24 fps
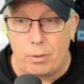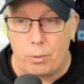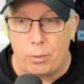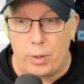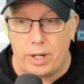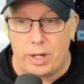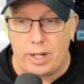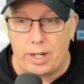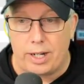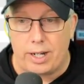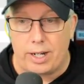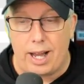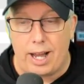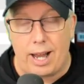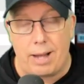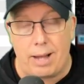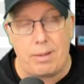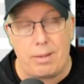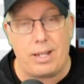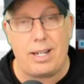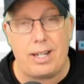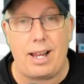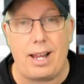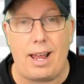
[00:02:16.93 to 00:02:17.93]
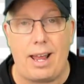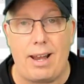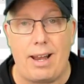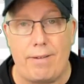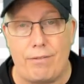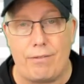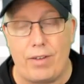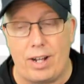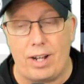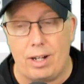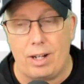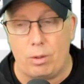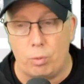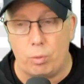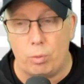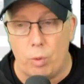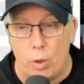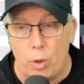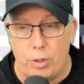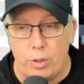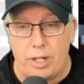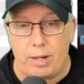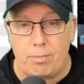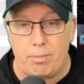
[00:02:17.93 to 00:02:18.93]
When any NFL
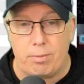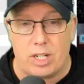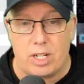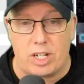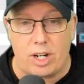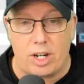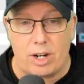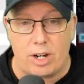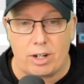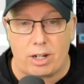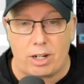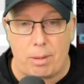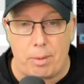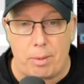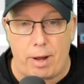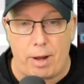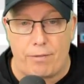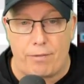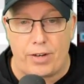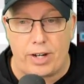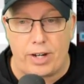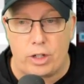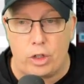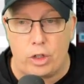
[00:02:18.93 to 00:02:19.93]
road team this year coming off a